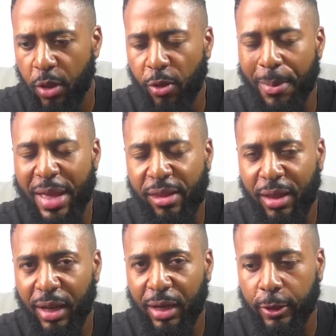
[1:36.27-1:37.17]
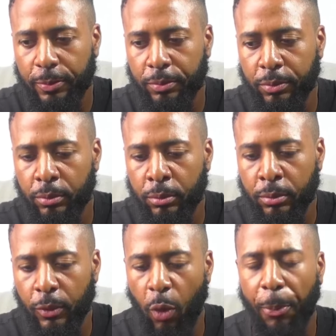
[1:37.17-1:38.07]
So basically,
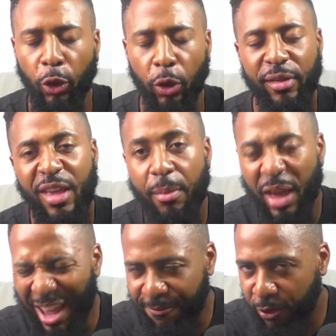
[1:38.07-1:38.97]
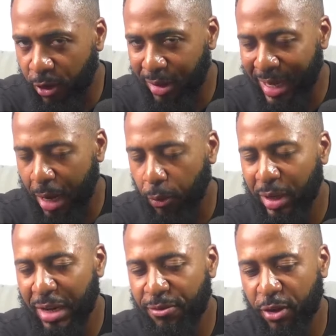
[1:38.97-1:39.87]
we put out the same effort like we
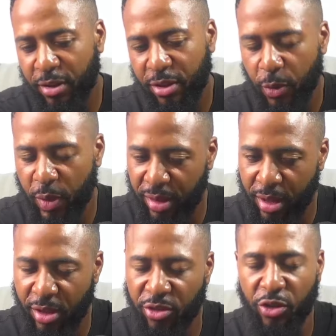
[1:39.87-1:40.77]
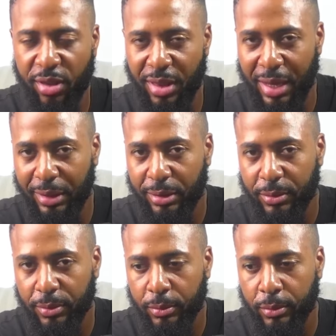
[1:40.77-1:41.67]
did versus USA. It's just that
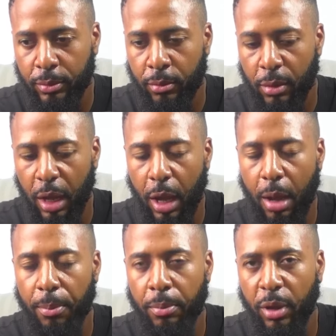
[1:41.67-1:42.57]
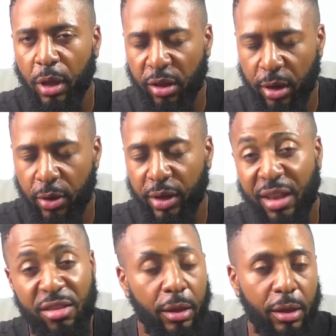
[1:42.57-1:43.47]
Costa Rica
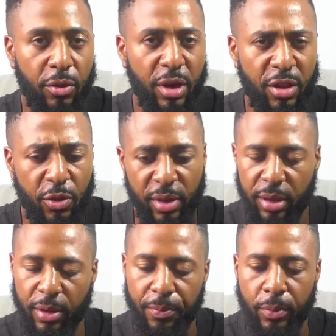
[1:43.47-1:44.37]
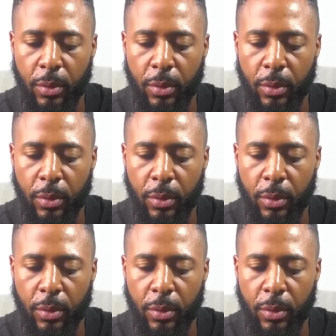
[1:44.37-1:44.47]
is not as good as USA.